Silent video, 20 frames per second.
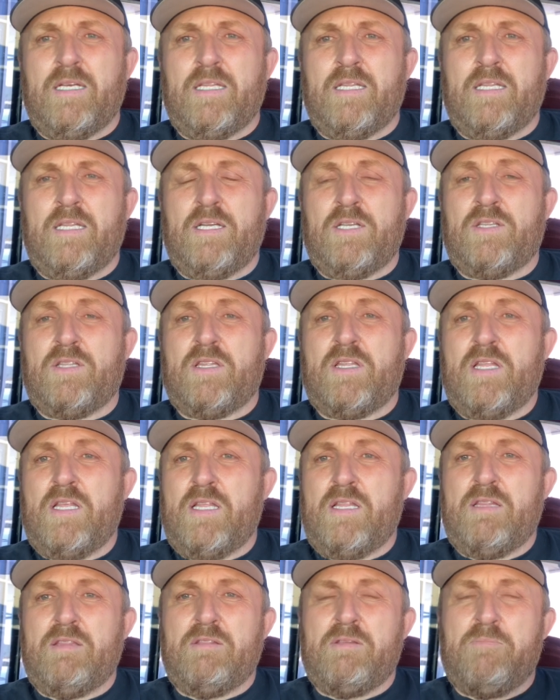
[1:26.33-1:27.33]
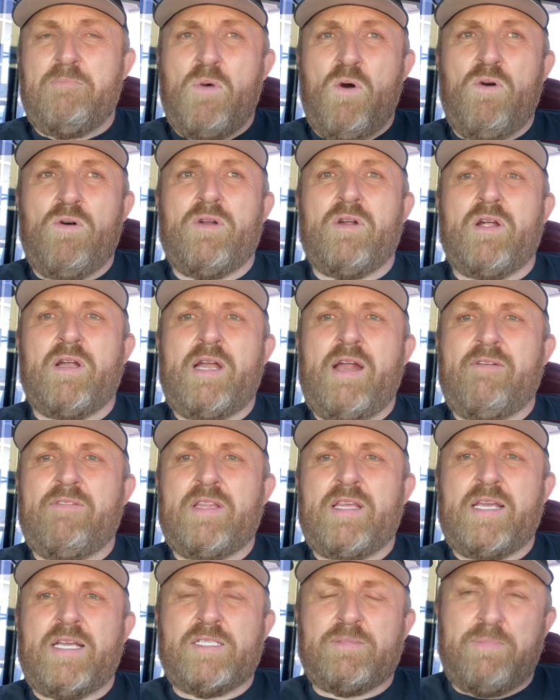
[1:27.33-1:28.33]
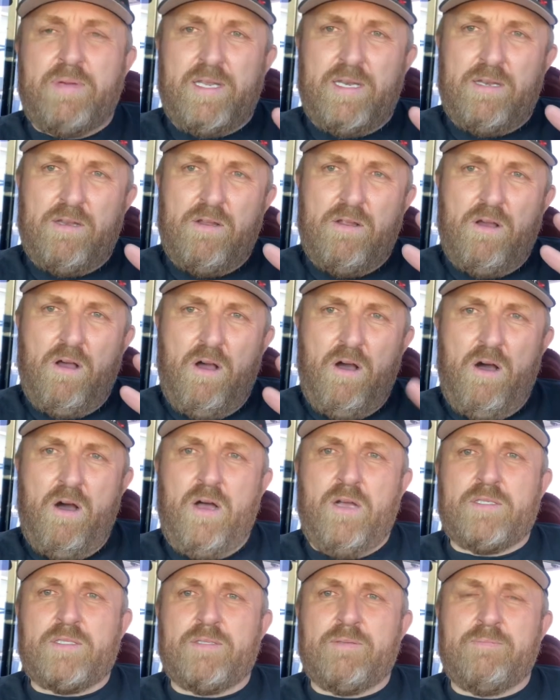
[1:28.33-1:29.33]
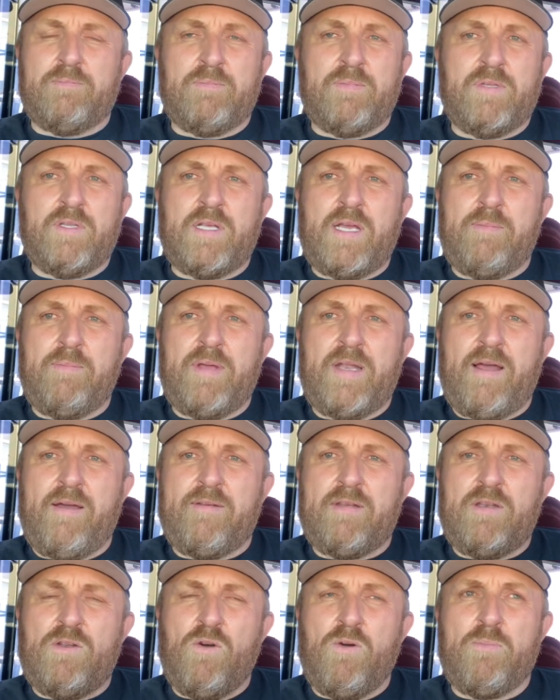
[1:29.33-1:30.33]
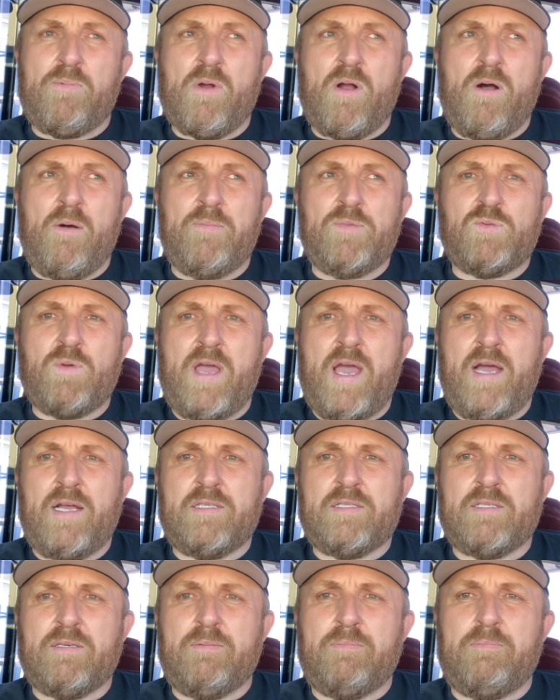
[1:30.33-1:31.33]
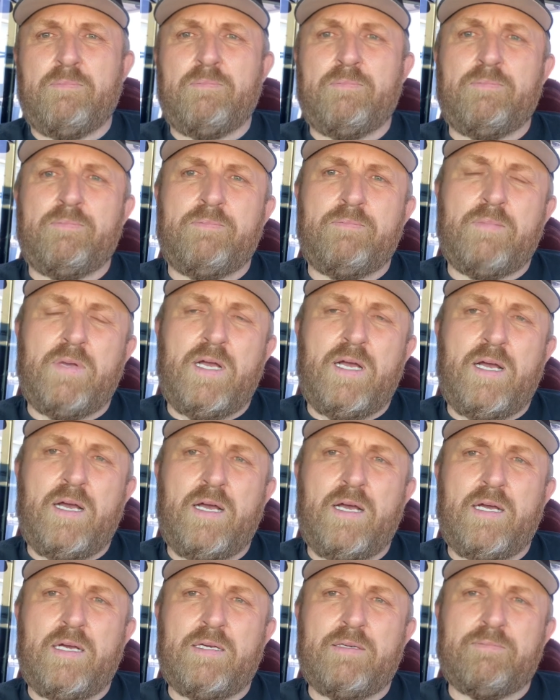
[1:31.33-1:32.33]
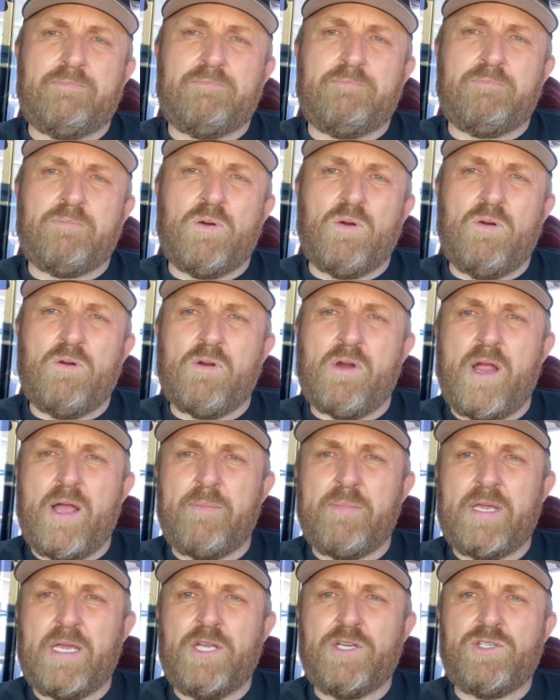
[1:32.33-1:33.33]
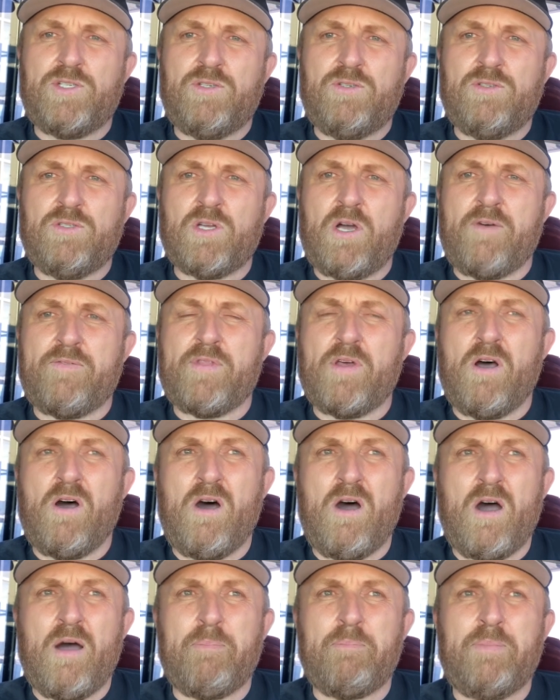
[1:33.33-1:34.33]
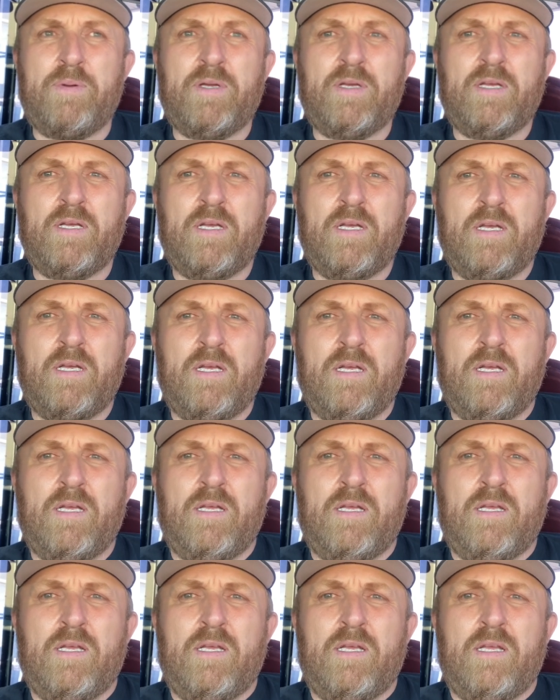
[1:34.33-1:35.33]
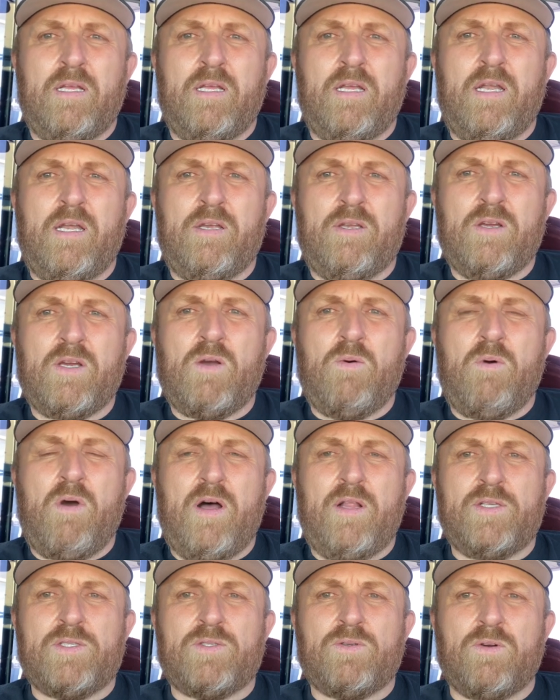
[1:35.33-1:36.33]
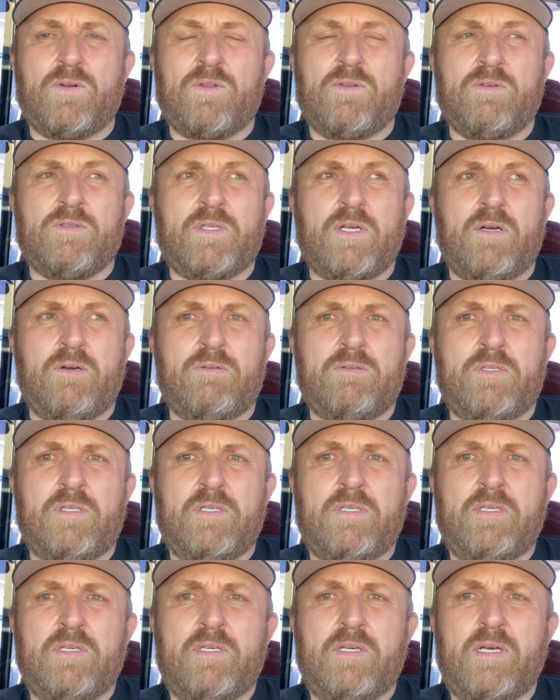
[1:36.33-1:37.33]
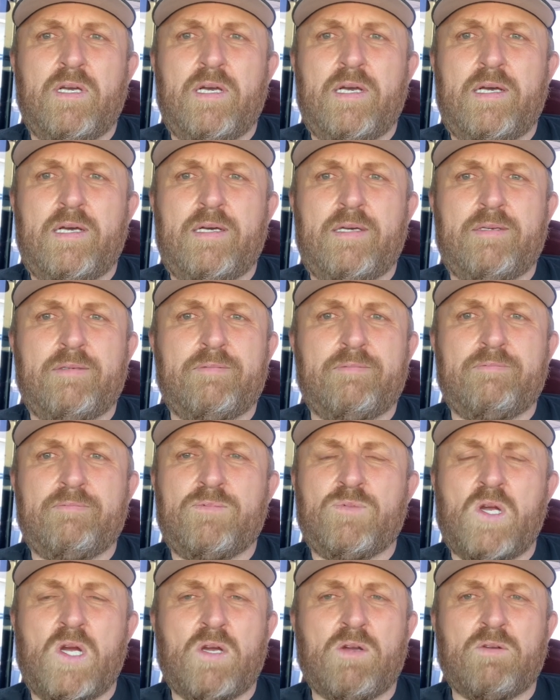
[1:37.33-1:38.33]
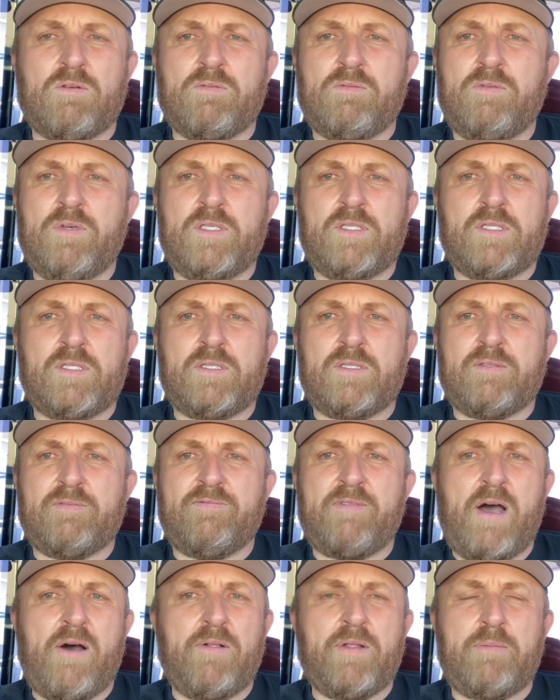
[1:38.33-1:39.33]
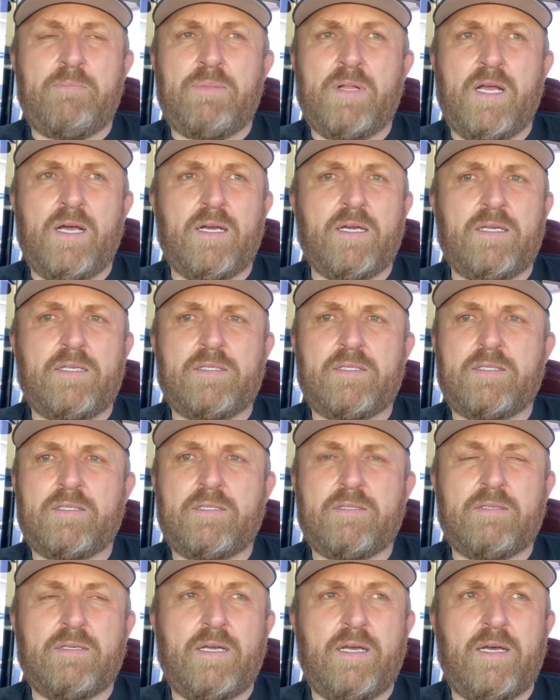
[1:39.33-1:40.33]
The motor and everything has been awesome. I've been had no problems. We had some programming issues off the hop, and it took a while to sort those out. Truck was fouling plugs,